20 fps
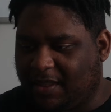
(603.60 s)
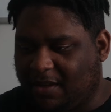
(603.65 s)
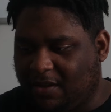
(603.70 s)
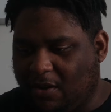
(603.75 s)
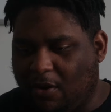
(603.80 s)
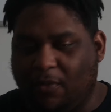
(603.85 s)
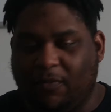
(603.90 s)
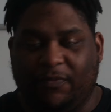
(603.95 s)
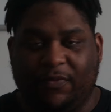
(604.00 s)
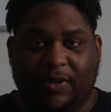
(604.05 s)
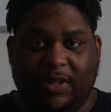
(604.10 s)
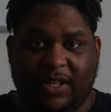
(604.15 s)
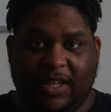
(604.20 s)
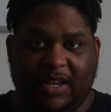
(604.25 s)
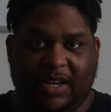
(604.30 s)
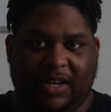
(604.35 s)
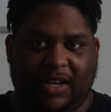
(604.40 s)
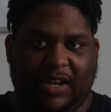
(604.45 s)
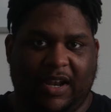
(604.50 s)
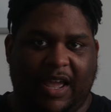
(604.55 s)

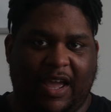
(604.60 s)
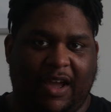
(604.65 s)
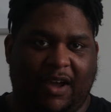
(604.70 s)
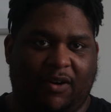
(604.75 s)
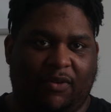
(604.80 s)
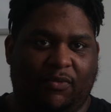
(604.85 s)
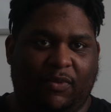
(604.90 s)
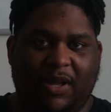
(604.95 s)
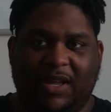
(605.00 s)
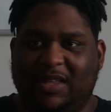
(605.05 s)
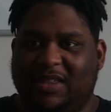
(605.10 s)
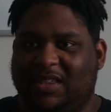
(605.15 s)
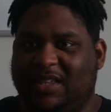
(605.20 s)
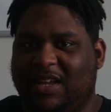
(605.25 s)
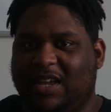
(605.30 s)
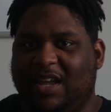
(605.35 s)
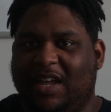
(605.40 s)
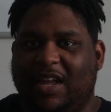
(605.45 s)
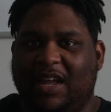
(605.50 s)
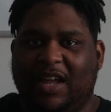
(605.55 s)
Hopefully now with
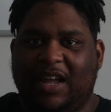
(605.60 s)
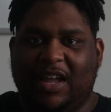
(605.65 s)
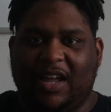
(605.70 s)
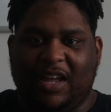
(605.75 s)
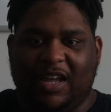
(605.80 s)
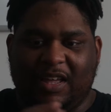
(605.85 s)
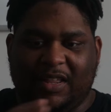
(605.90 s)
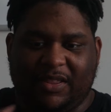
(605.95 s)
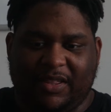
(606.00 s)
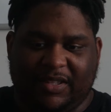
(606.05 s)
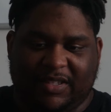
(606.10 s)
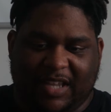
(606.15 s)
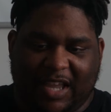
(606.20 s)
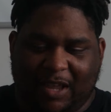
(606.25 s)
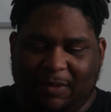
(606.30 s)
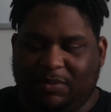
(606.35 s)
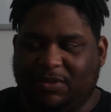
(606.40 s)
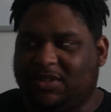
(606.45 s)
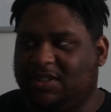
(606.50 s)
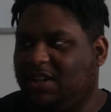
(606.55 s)
the
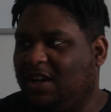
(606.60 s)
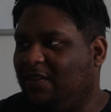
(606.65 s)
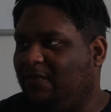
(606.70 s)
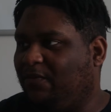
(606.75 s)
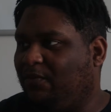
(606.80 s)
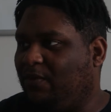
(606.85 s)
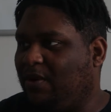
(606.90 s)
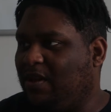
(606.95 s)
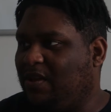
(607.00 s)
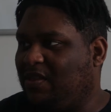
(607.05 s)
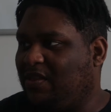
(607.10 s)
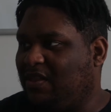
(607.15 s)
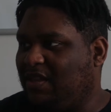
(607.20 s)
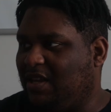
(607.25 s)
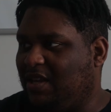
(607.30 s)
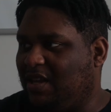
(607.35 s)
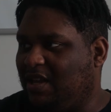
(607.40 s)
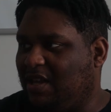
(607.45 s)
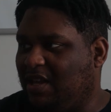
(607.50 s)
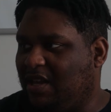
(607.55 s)
table stuff with
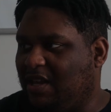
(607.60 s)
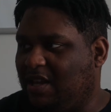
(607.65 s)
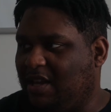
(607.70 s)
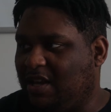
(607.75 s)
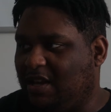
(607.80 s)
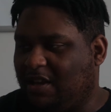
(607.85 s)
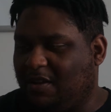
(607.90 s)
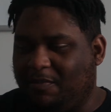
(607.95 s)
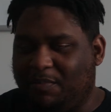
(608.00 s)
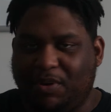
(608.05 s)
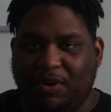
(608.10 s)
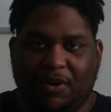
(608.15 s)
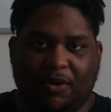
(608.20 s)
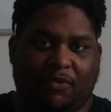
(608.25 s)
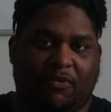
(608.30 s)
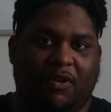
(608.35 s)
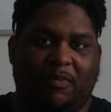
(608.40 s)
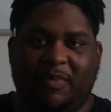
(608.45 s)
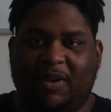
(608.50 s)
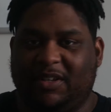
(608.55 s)
the computer
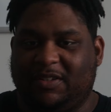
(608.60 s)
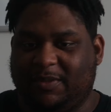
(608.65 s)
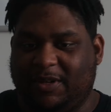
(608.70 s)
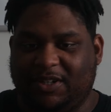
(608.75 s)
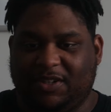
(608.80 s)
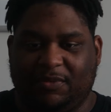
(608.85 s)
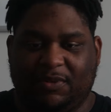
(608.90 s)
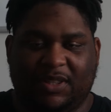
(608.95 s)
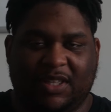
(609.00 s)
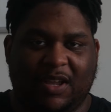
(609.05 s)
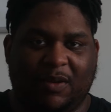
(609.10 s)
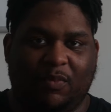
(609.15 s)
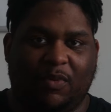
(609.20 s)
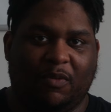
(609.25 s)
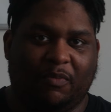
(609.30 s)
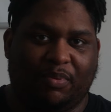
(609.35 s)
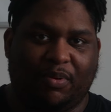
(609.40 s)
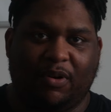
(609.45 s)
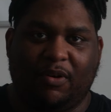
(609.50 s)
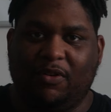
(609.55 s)
equipment, especially with the
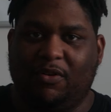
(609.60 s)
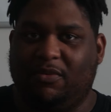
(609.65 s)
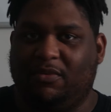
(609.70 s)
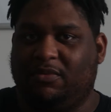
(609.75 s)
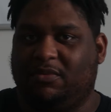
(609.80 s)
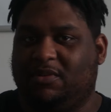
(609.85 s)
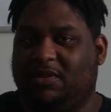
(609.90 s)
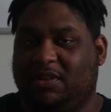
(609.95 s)
M1 Pro,